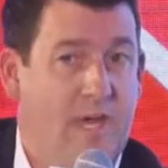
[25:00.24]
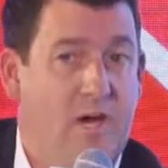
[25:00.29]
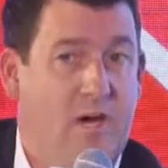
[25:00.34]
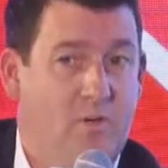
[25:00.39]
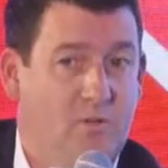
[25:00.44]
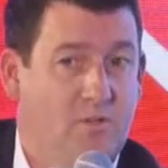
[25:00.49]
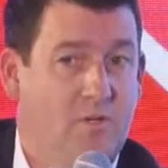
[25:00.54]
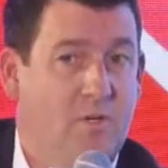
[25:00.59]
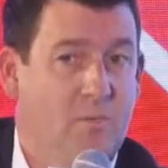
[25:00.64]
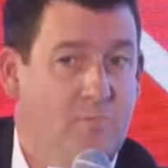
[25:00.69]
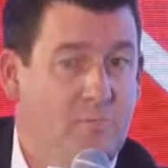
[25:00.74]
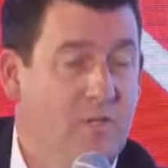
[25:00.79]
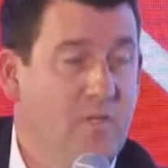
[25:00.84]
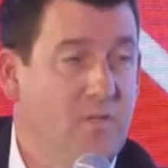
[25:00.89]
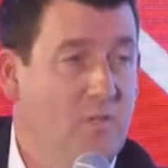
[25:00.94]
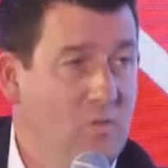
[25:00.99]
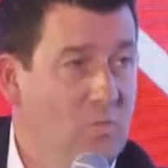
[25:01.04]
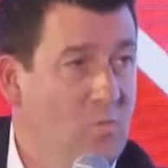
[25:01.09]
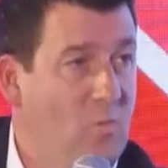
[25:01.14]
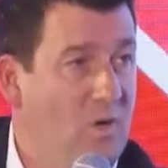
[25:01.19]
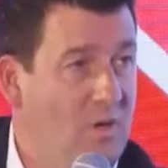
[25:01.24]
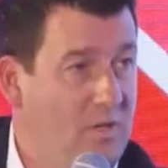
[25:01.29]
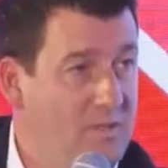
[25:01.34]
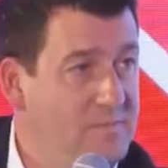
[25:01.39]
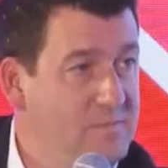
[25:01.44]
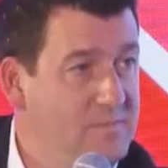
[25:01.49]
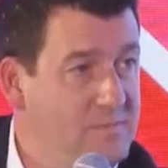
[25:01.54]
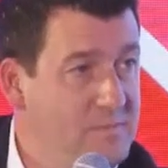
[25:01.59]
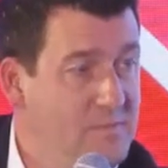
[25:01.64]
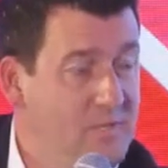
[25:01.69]
It's the outcome that
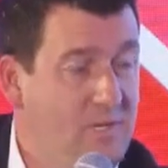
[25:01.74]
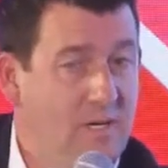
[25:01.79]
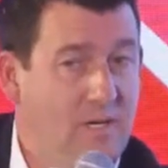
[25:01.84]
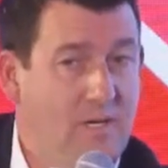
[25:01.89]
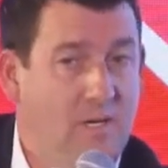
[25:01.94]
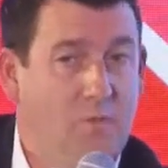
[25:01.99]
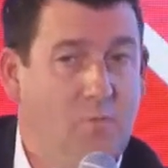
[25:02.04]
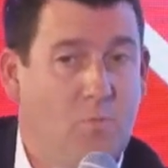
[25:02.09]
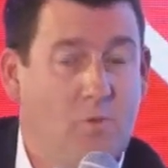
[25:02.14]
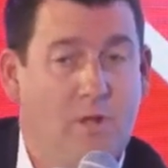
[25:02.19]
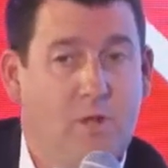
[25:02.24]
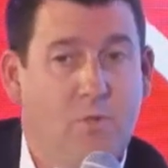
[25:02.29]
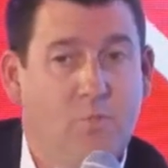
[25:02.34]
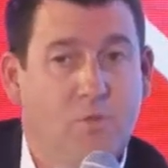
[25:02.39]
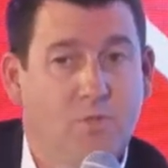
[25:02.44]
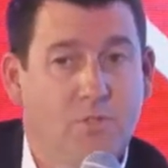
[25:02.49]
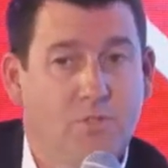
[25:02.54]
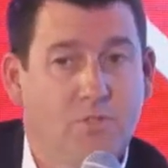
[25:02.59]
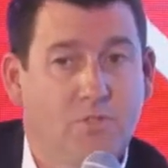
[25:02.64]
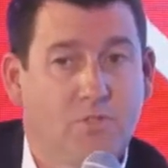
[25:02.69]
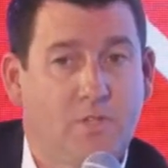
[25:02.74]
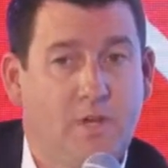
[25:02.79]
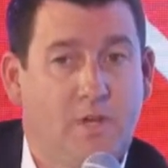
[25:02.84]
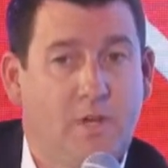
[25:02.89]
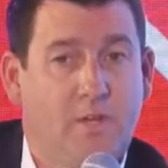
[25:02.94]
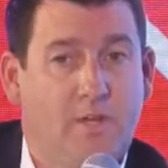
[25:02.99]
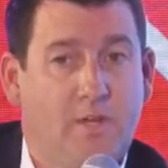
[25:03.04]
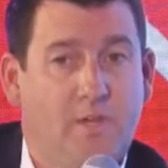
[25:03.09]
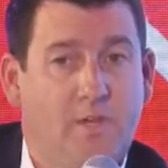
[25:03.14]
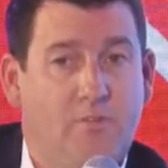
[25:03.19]
you want. Uh, what I
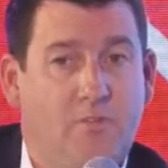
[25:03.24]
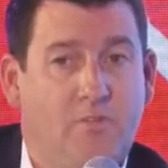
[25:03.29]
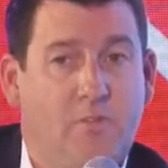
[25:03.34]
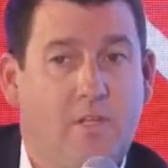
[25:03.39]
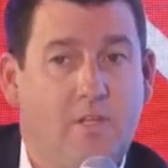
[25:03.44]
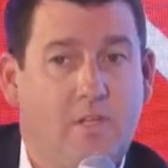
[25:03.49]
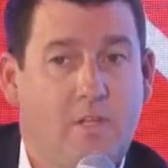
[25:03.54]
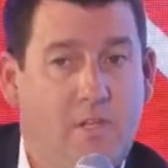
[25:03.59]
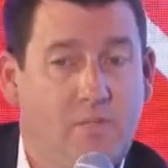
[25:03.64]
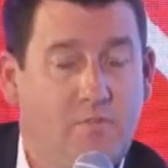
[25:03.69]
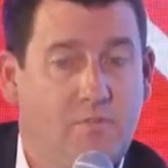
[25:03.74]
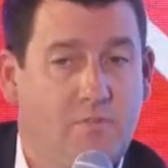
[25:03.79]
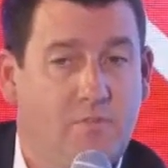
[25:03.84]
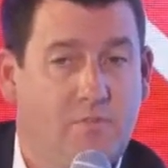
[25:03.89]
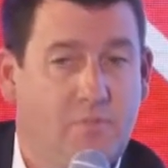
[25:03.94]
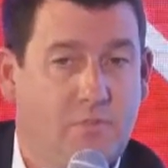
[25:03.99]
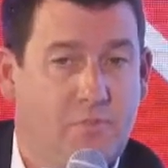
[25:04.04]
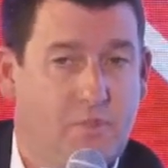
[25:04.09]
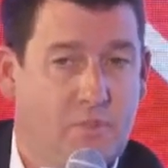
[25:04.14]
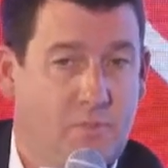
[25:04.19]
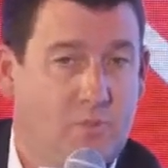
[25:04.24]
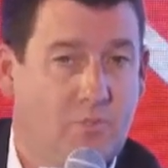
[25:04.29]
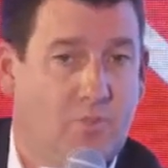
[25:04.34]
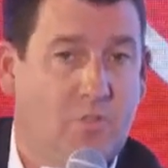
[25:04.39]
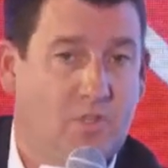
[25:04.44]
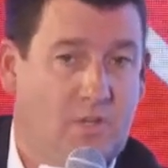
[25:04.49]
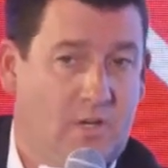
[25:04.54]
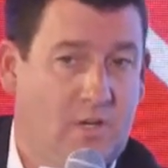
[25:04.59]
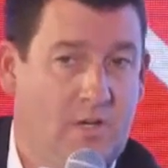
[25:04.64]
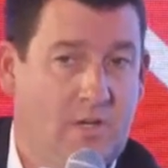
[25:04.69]
will say is that even
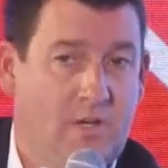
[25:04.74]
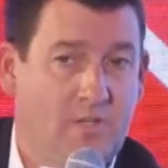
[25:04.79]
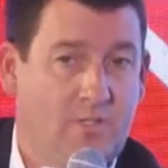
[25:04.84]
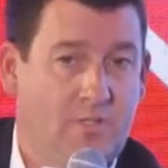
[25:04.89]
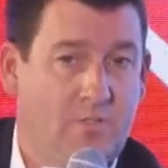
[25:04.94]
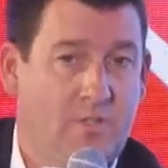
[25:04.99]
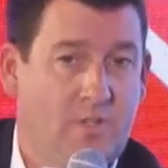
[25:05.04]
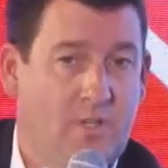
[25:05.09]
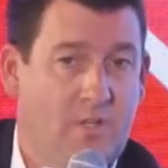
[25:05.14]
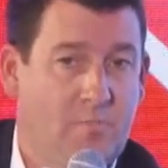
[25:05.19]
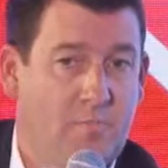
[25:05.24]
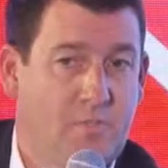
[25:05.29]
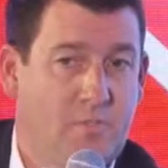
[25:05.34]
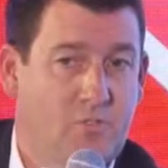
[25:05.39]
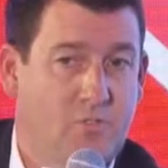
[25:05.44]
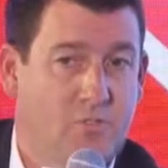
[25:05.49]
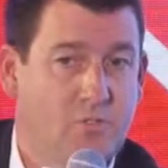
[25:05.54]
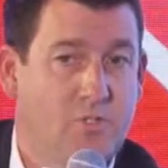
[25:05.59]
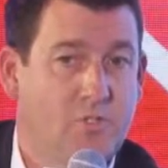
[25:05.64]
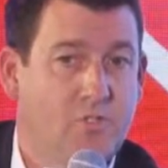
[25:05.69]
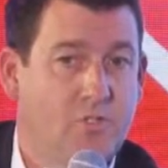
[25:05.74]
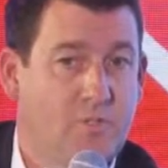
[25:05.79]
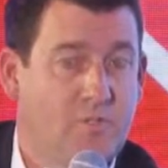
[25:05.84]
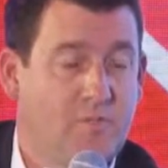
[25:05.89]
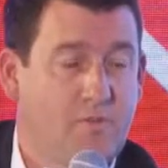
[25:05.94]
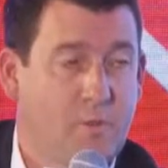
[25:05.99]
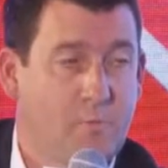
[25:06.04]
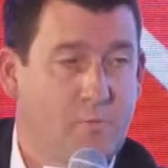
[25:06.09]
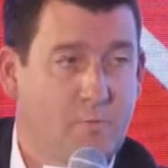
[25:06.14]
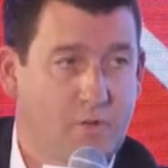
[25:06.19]
for those clients that have been
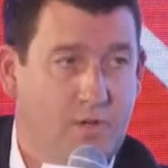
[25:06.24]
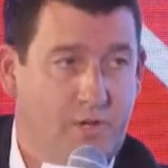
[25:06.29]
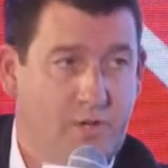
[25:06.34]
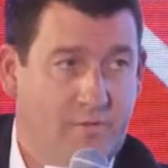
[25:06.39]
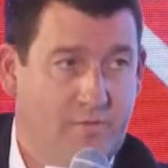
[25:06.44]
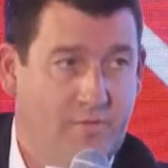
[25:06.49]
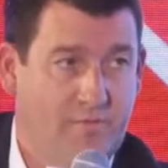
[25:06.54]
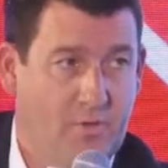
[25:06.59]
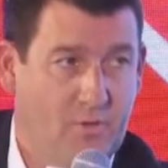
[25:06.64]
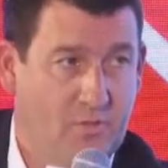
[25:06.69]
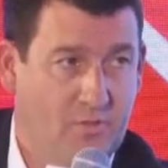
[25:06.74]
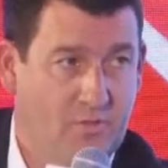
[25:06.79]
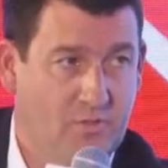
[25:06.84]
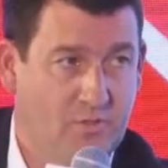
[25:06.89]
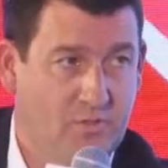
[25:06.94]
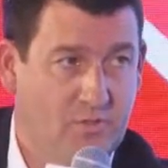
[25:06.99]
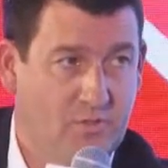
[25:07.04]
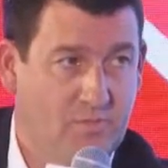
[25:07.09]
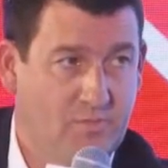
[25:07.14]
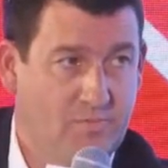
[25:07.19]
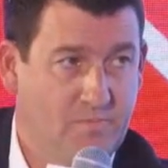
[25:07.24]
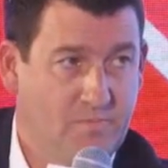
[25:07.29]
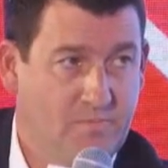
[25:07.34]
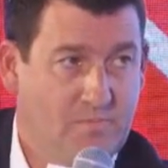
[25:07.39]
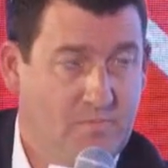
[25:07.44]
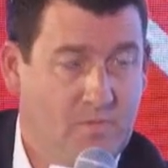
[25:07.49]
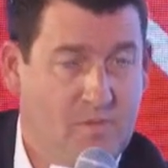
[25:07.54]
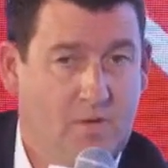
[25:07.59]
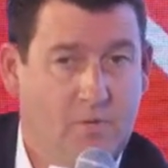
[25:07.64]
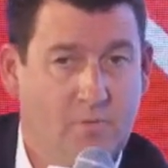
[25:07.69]
traditionally very brand
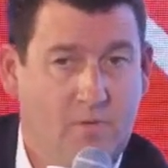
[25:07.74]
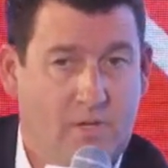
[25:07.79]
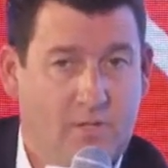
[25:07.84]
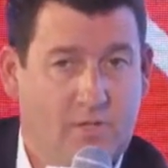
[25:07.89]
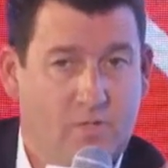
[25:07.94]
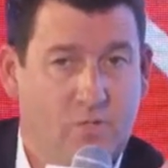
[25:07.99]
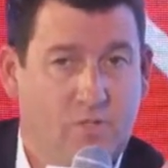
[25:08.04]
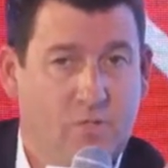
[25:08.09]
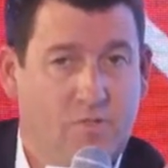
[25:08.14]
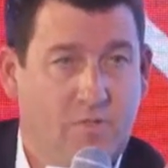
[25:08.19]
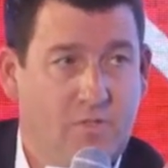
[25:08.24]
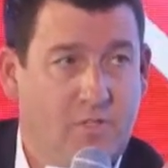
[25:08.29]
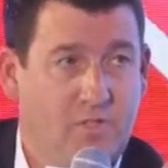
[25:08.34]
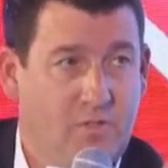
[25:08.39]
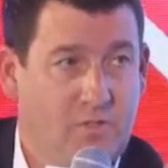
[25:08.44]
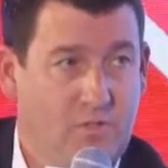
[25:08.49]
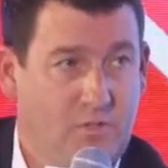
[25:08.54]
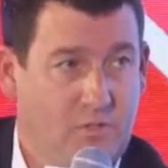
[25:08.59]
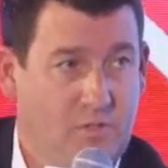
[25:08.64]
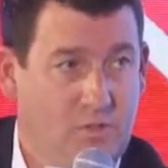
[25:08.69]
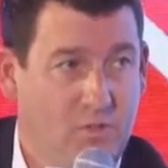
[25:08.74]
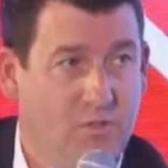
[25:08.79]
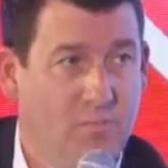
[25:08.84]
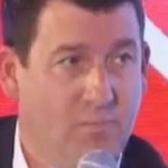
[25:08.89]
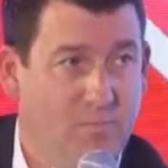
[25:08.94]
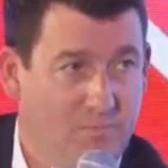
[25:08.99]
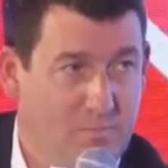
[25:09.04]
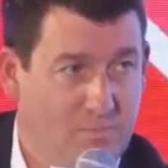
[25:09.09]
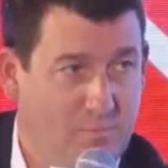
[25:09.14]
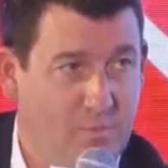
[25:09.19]
focused around shifting
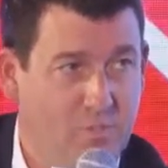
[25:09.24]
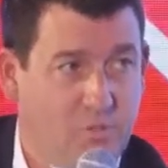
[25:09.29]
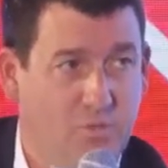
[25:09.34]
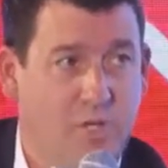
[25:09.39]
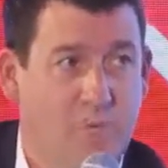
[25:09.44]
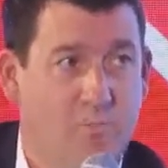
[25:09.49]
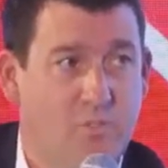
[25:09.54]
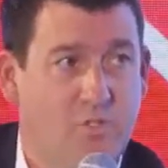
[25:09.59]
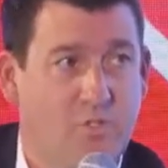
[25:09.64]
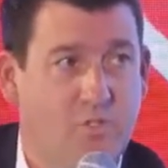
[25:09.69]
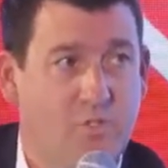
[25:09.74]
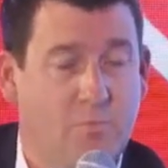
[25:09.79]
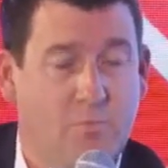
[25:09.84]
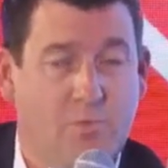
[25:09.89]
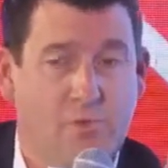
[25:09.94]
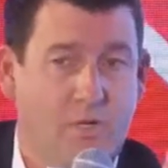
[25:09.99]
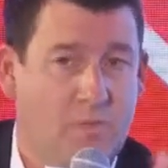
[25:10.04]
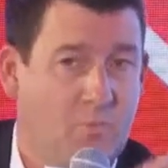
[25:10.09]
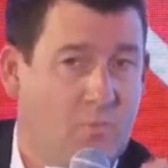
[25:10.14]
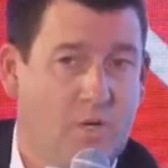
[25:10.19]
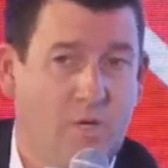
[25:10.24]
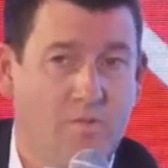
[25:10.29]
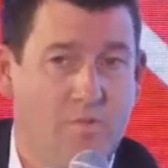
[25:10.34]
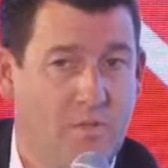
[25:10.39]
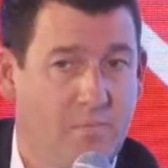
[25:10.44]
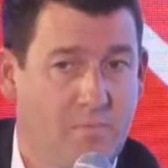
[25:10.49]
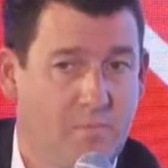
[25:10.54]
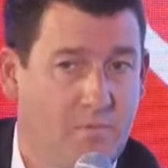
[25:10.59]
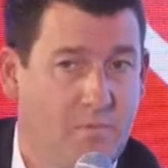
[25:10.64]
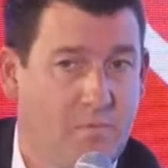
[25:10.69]
your perception of the
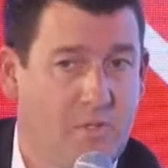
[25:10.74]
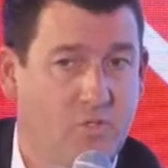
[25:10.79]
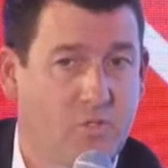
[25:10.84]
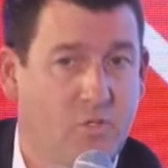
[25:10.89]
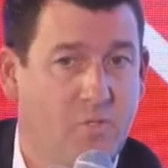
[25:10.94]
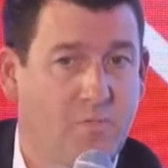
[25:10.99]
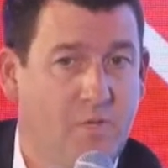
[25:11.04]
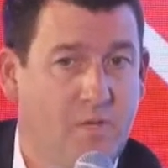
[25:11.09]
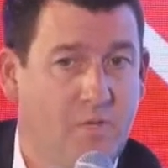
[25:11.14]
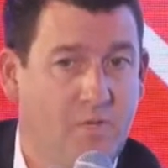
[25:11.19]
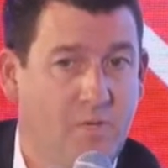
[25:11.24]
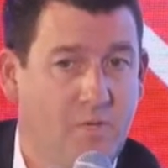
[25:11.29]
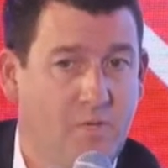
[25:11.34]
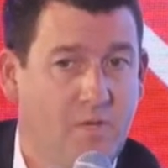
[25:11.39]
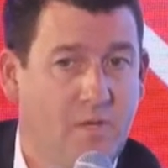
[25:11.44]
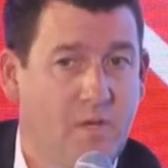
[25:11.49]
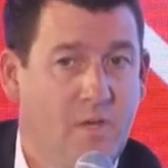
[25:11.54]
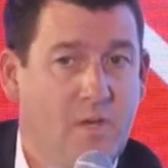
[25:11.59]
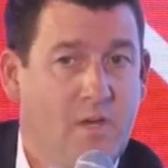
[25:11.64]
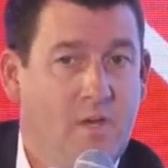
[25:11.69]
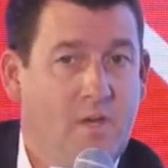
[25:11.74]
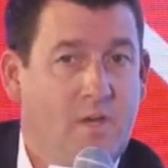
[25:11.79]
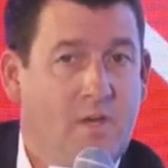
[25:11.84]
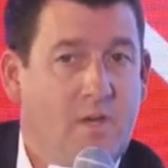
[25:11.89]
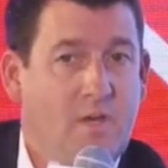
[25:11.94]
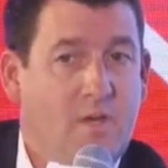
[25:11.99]
brand or whatever the, the metric may be,